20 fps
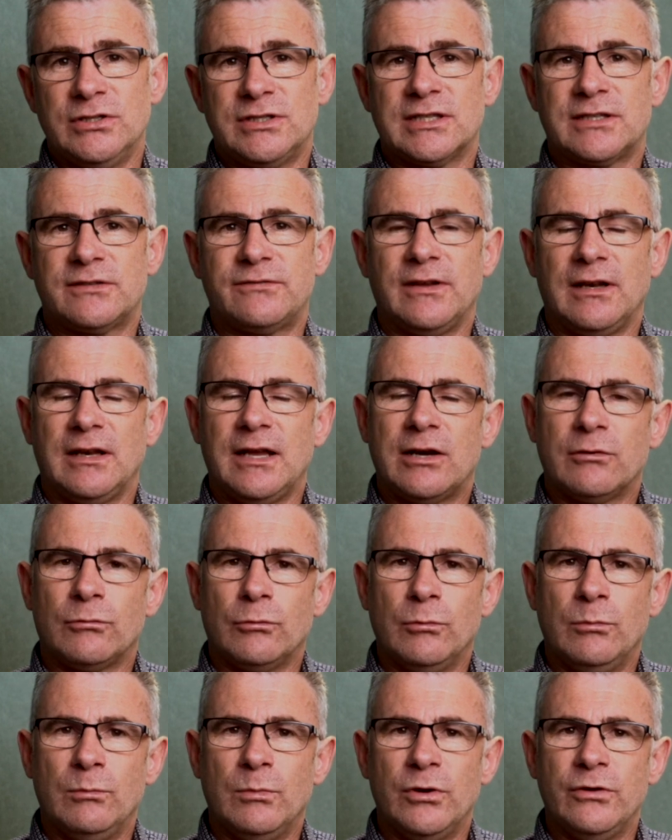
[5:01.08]
just for
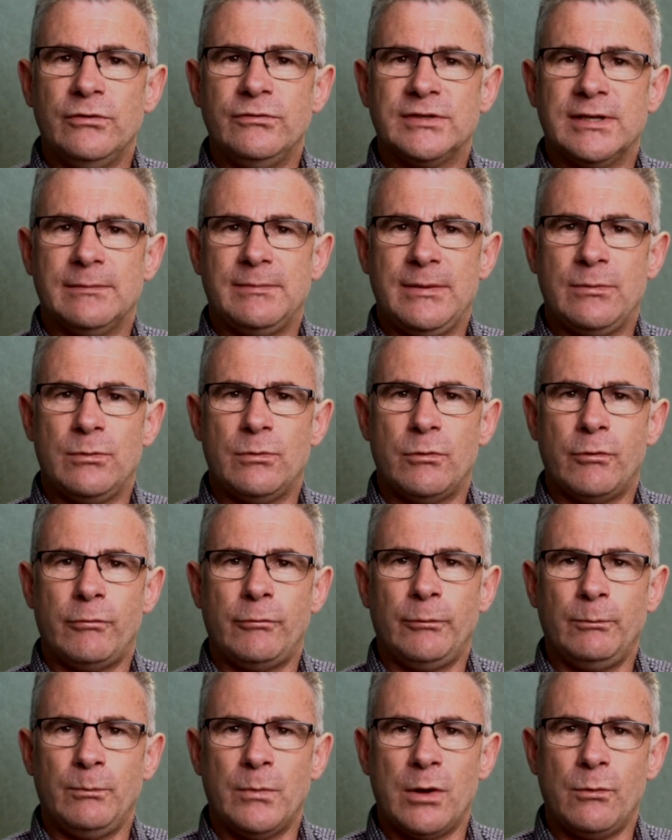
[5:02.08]
lateral moves that
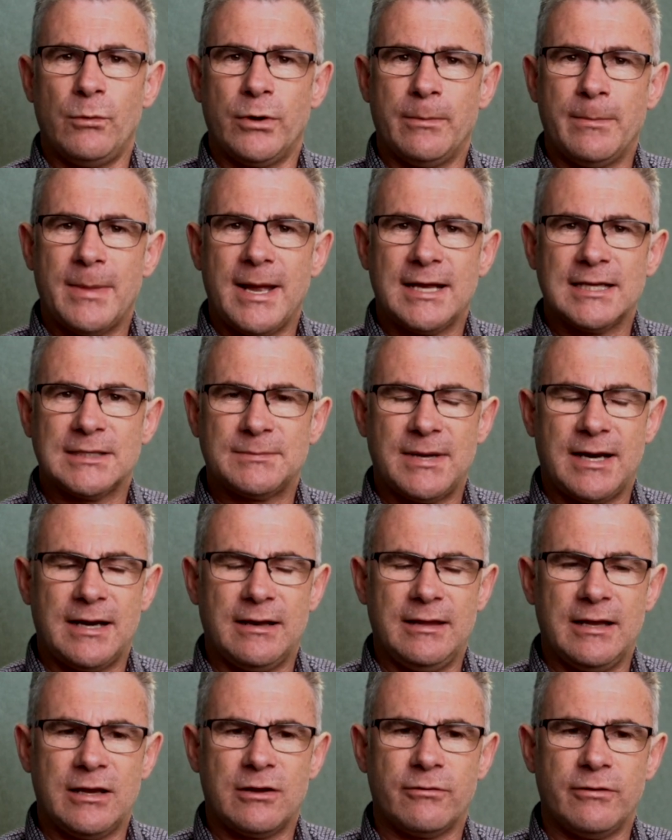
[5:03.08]
people might want to make as part
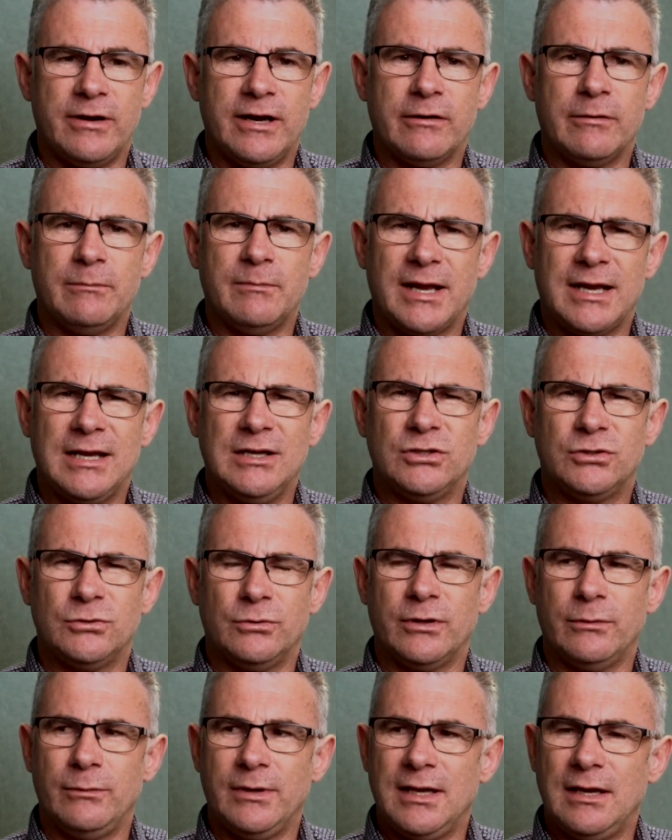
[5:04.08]
of their career, and making
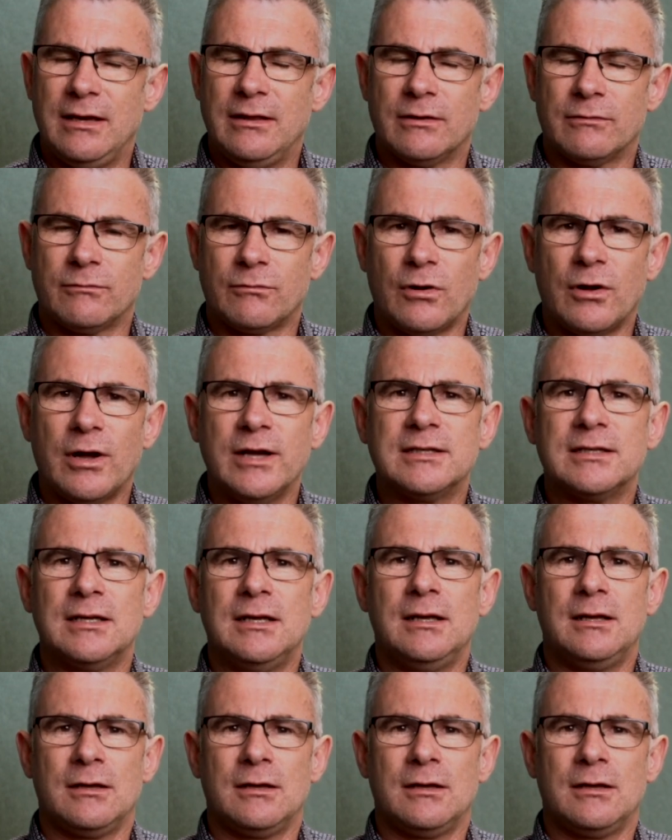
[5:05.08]
sure that we're getting the right